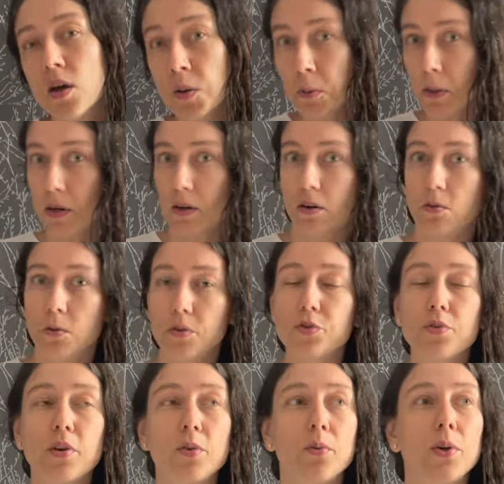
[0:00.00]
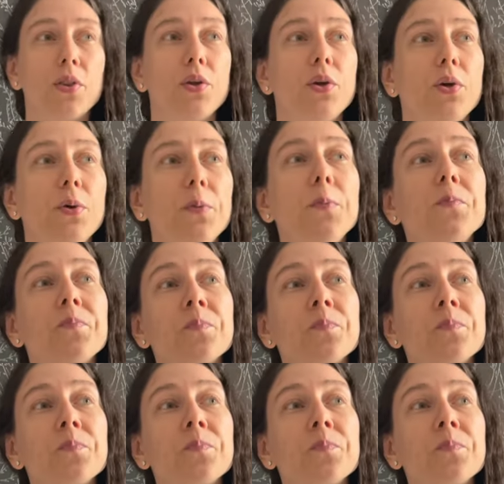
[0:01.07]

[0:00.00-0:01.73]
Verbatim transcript: We don't know what's wrong with you.